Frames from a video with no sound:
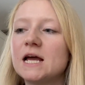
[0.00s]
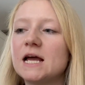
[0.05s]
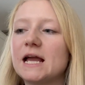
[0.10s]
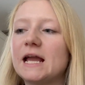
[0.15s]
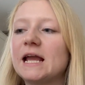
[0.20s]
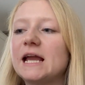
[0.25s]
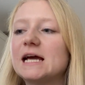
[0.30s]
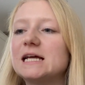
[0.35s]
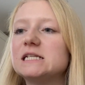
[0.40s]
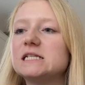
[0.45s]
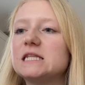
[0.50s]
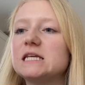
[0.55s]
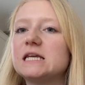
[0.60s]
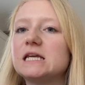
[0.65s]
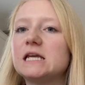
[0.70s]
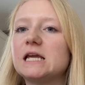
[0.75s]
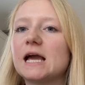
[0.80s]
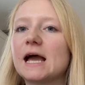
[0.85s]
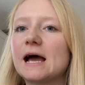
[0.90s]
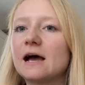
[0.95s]
And
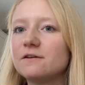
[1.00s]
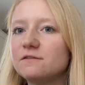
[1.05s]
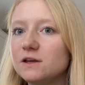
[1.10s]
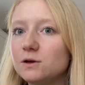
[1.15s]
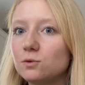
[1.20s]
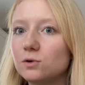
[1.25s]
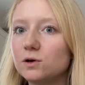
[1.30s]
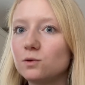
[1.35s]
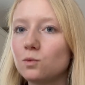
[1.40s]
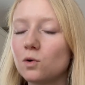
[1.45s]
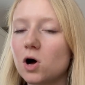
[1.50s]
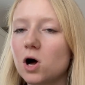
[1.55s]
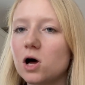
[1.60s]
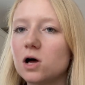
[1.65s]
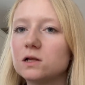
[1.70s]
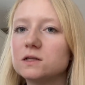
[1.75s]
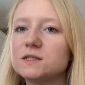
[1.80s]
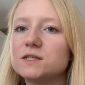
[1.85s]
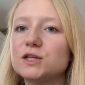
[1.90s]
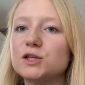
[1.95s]
the heavy wood
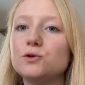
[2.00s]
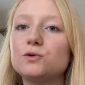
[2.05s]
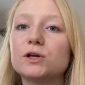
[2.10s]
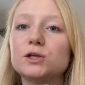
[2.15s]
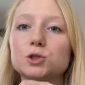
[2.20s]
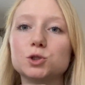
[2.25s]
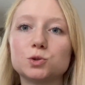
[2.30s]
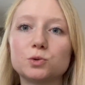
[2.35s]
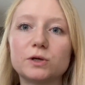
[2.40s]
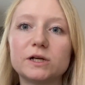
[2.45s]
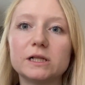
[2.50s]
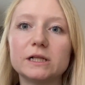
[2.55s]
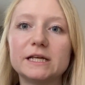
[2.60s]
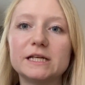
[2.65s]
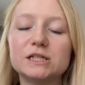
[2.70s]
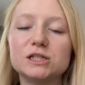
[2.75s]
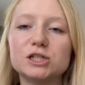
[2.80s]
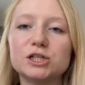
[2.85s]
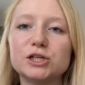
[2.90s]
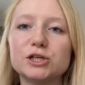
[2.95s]
walls you can drill
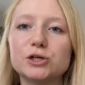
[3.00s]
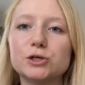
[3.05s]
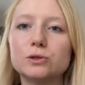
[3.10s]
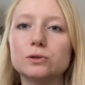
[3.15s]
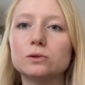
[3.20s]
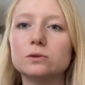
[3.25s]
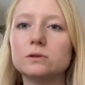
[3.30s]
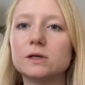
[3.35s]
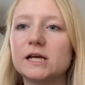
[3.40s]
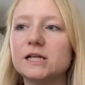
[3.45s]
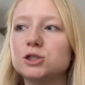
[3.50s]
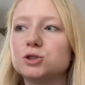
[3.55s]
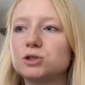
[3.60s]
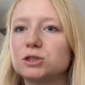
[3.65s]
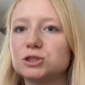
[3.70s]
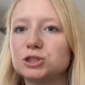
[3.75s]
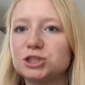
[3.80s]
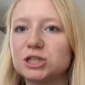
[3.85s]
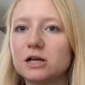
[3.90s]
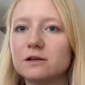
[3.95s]
into and
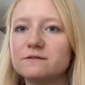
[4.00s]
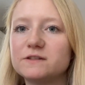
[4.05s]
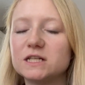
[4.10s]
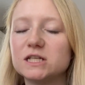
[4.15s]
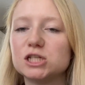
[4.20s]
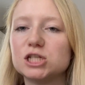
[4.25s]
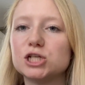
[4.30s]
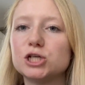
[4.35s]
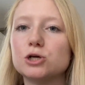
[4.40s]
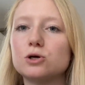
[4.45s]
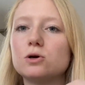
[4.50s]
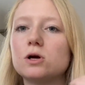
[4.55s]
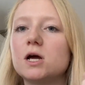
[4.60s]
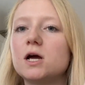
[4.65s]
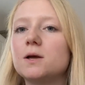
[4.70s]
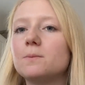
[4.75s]
drill shelves into.